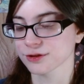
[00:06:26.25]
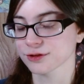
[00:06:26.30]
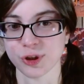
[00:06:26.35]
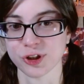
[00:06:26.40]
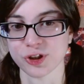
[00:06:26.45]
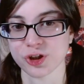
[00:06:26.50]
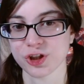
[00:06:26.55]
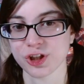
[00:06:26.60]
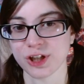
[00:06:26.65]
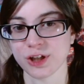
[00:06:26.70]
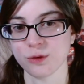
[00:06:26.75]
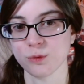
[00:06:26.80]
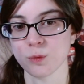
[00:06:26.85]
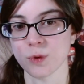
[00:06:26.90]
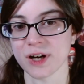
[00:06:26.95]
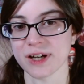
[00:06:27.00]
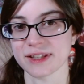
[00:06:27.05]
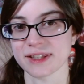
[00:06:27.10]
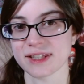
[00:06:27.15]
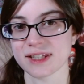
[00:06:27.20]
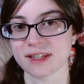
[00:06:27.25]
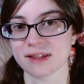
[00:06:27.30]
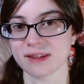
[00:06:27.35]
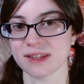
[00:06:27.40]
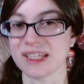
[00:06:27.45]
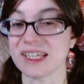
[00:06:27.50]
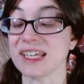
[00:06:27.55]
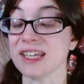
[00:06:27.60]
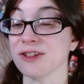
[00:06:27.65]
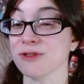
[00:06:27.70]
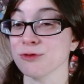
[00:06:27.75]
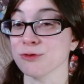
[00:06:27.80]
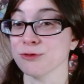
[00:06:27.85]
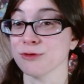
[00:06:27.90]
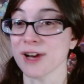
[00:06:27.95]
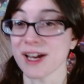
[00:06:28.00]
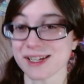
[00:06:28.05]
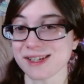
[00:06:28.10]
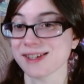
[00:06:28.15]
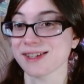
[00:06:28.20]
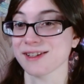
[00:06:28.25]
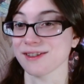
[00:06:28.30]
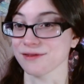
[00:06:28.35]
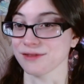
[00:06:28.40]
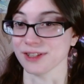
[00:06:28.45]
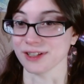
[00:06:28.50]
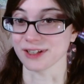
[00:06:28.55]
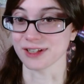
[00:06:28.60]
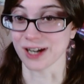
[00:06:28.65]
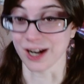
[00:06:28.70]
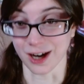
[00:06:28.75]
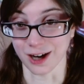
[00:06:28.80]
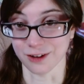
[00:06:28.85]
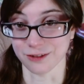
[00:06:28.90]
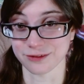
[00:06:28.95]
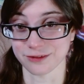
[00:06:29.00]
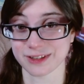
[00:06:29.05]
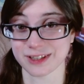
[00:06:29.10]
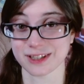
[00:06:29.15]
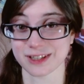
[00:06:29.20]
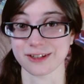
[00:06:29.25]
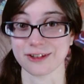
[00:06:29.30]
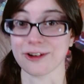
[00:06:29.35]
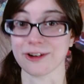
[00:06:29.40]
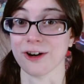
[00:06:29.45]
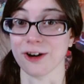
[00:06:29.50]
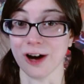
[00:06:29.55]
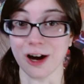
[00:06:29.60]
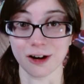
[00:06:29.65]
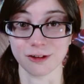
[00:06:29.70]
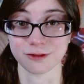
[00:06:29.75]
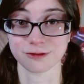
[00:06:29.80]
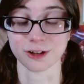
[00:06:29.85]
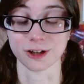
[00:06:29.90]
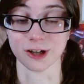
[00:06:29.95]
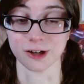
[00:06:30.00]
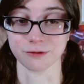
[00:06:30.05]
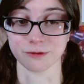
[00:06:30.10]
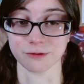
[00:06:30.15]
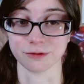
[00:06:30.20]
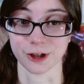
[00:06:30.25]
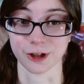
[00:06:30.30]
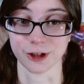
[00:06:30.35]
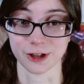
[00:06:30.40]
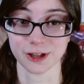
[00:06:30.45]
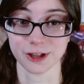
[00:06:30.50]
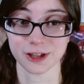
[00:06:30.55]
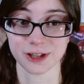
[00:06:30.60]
But she wants the rest of the cuffs off of her